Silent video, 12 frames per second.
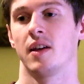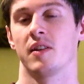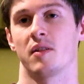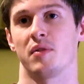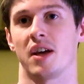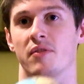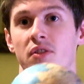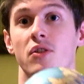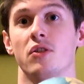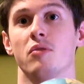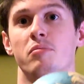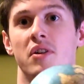So we have
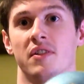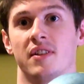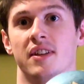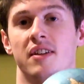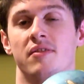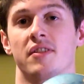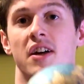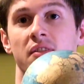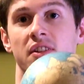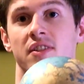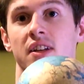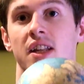two positive
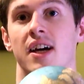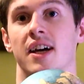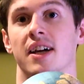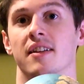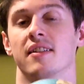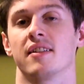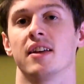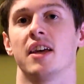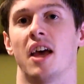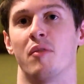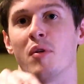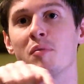curvature lines,
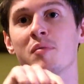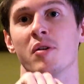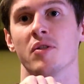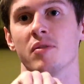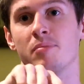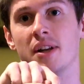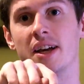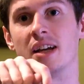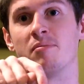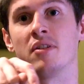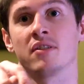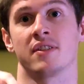and when we multiply a
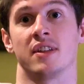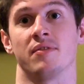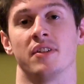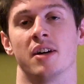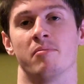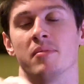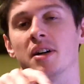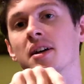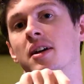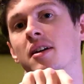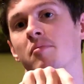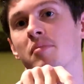positive number
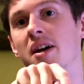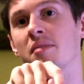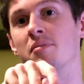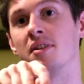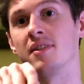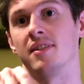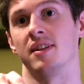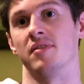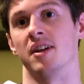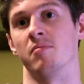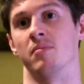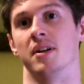by a positive
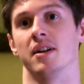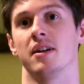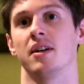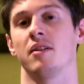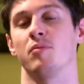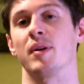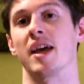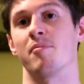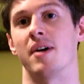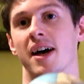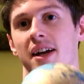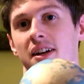number, we get
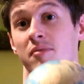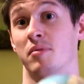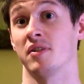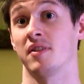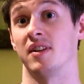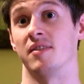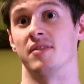back a positive